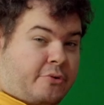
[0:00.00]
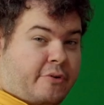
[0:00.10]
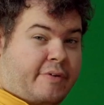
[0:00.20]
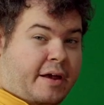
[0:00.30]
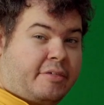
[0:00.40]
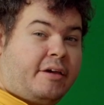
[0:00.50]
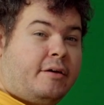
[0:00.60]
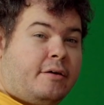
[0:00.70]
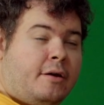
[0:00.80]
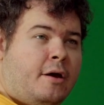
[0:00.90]
a vector,
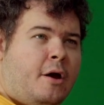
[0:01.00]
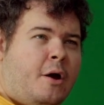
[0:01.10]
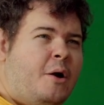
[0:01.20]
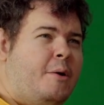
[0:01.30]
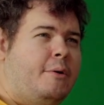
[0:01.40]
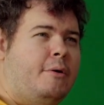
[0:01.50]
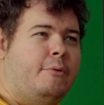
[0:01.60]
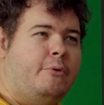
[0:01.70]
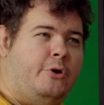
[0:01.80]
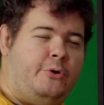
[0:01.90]

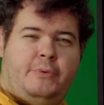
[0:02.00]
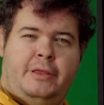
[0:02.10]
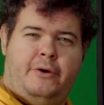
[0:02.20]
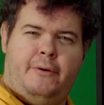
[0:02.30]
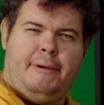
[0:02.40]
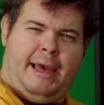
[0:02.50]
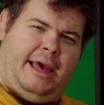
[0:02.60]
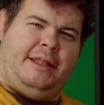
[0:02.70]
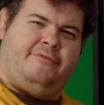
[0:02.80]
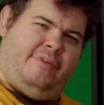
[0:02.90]
could we not
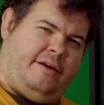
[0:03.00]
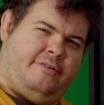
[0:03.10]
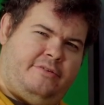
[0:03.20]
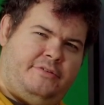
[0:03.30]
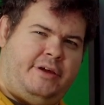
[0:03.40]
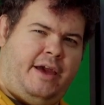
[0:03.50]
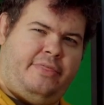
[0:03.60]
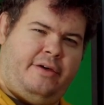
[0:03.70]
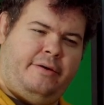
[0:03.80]
add vectors together?